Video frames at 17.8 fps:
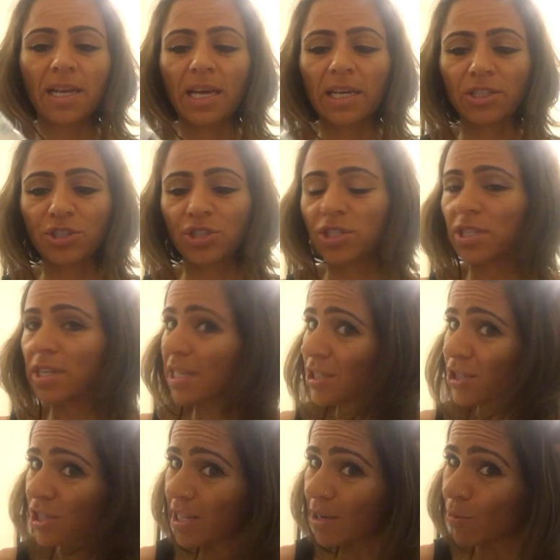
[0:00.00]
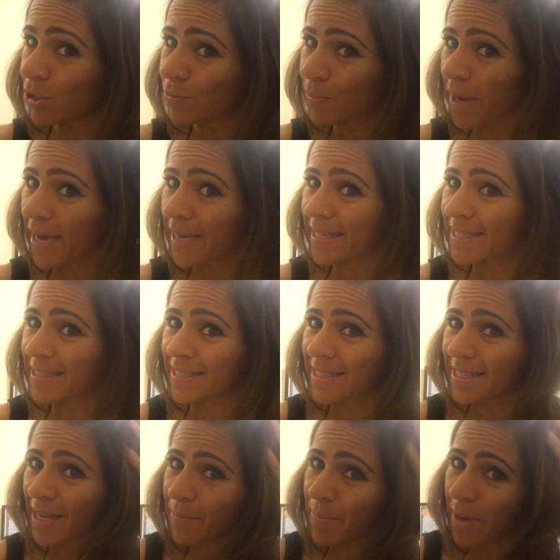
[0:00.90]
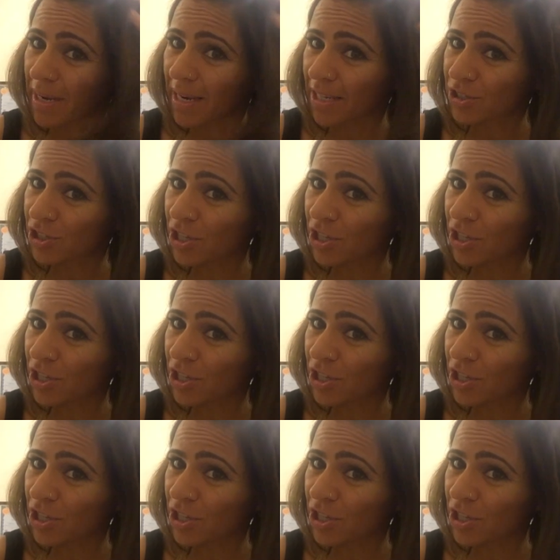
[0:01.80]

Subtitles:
Like, just literally, I washed my hair yesterday, but like,